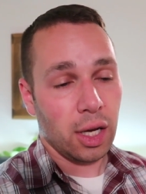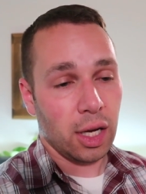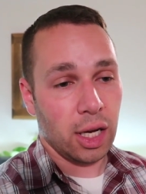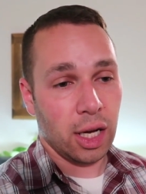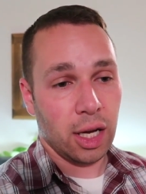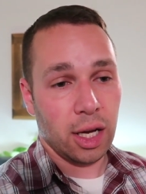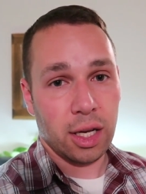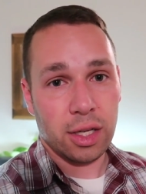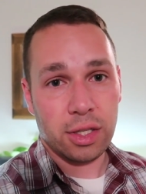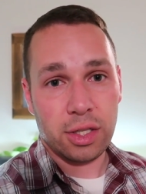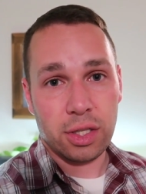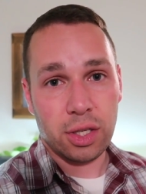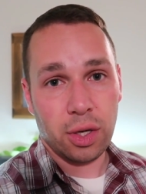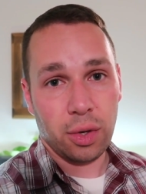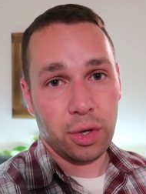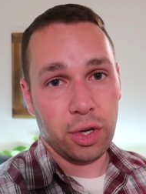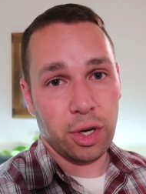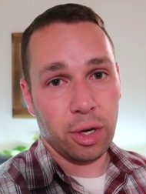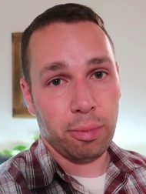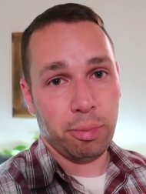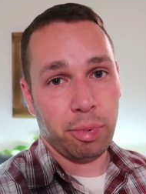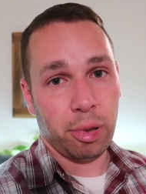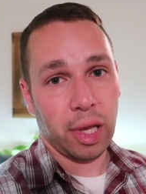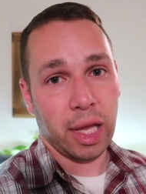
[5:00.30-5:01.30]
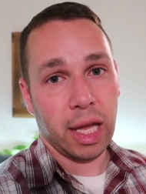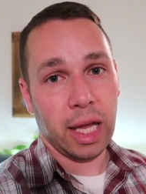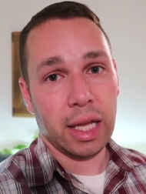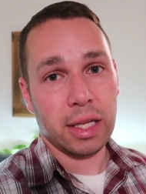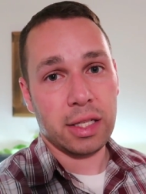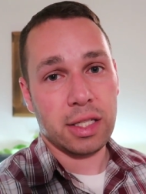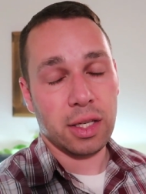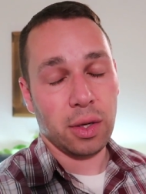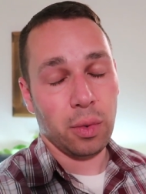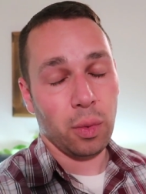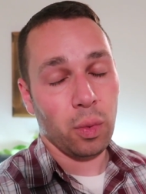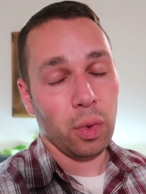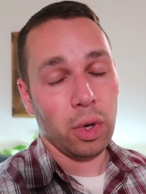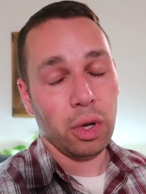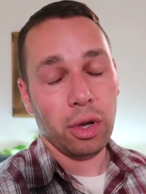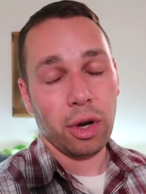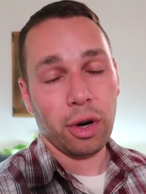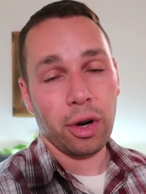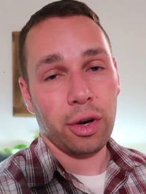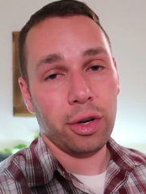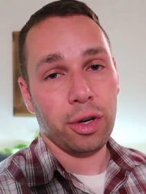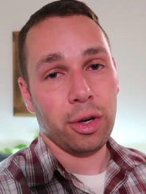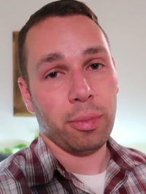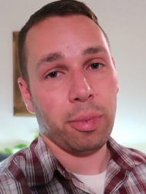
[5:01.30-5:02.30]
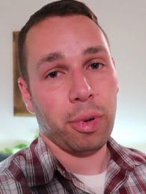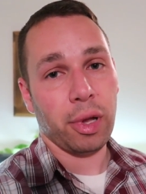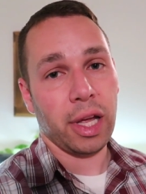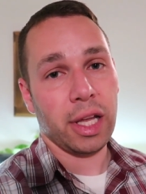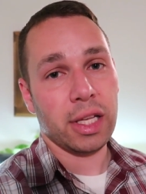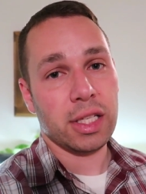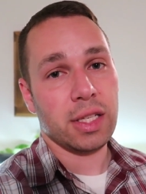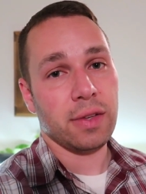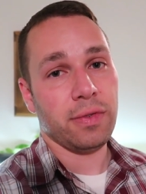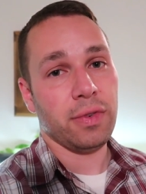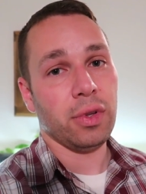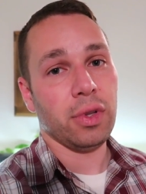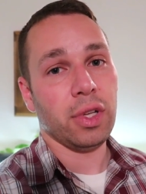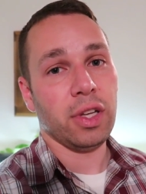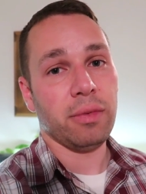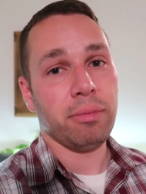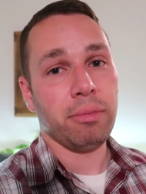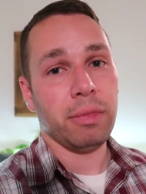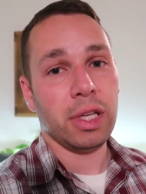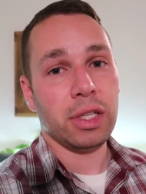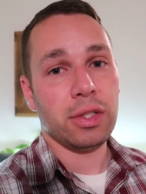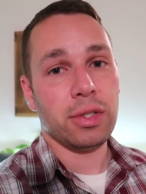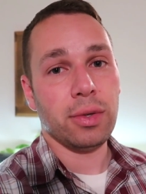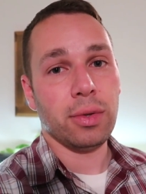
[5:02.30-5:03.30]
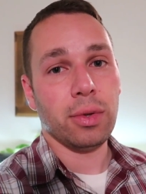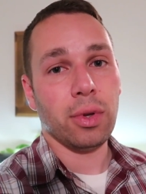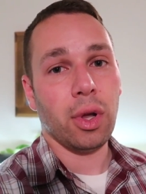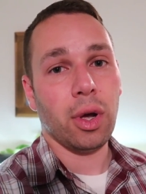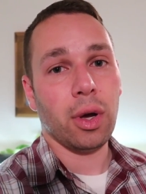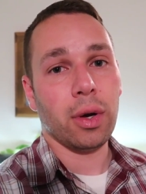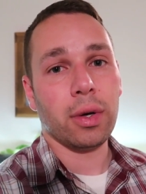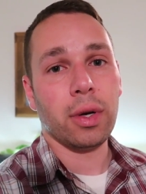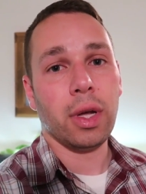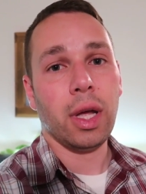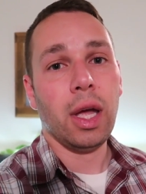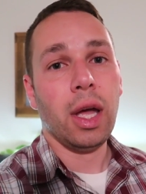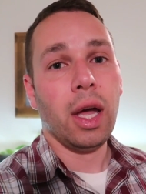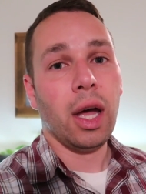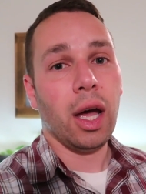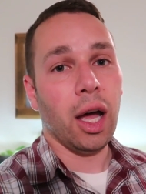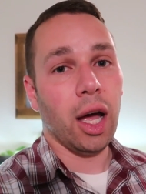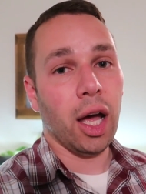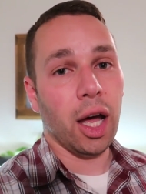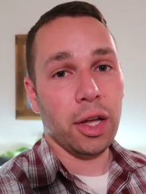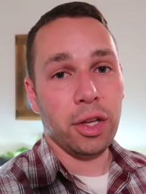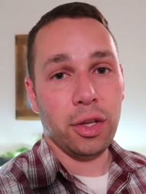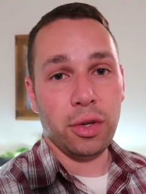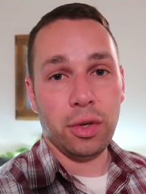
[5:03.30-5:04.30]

uh, soak your plants. It will hurt your plants if you leave them in too long. Uh,